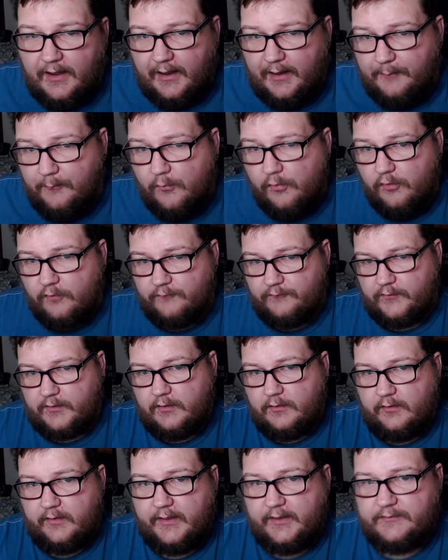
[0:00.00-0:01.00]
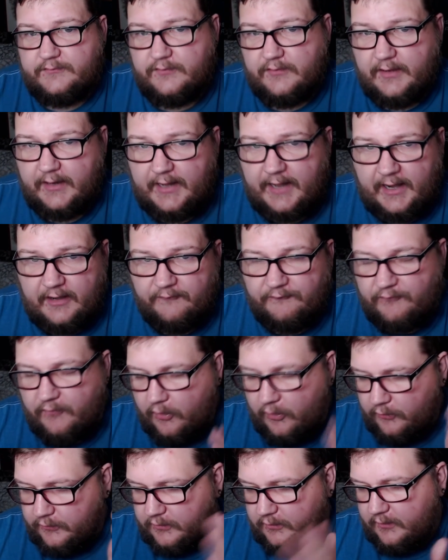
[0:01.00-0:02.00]
I'm more of a collector. I kind of
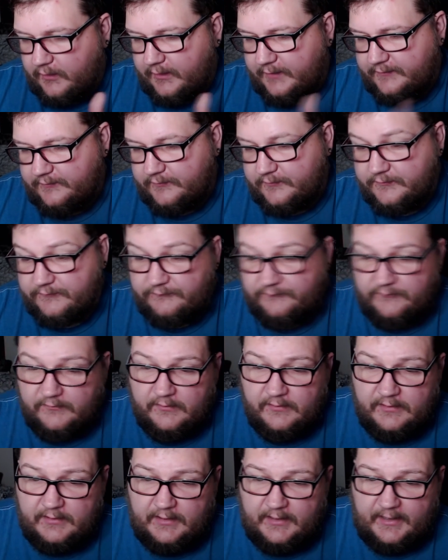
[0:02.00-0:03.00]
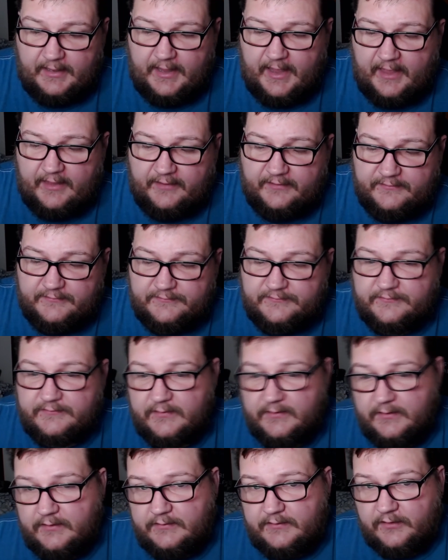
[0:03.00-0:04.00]
fall in line of as
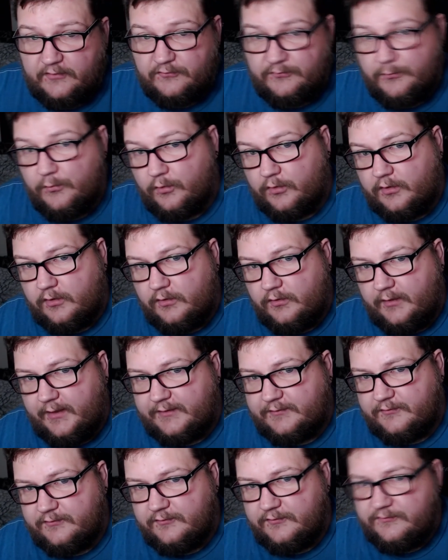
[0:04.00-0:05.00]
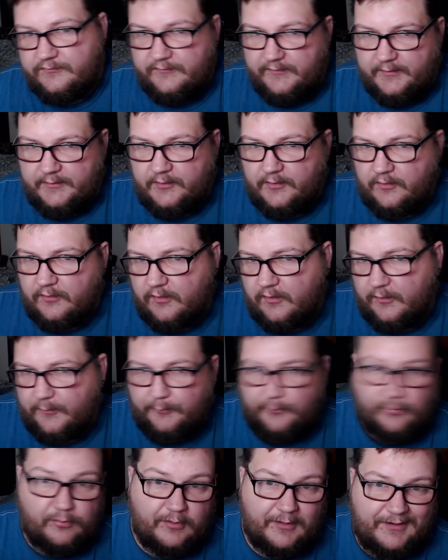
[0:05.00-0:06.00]
there's more collectors than there
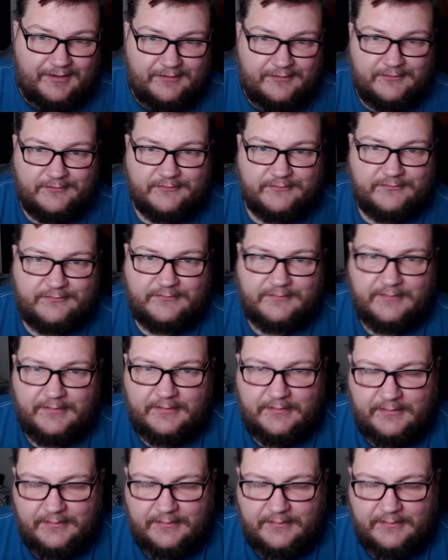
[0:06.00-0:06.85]
are players.